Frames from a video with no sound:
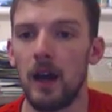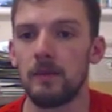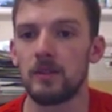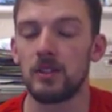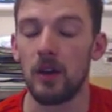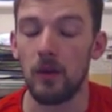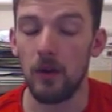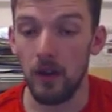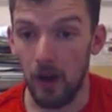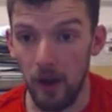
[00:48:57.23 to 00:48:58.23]
So
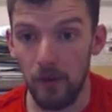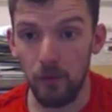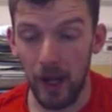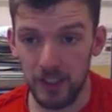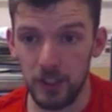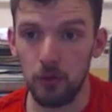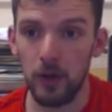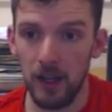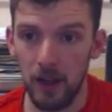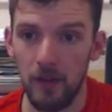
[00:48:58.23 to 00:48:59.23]
I actually
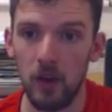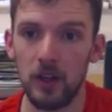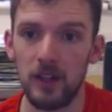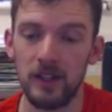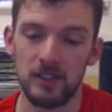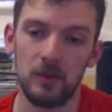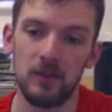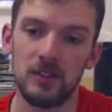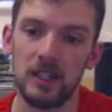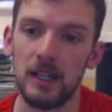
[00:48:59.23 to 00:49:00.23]
really like the look of this, and we've
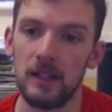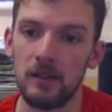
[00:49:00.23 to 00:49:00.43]
seen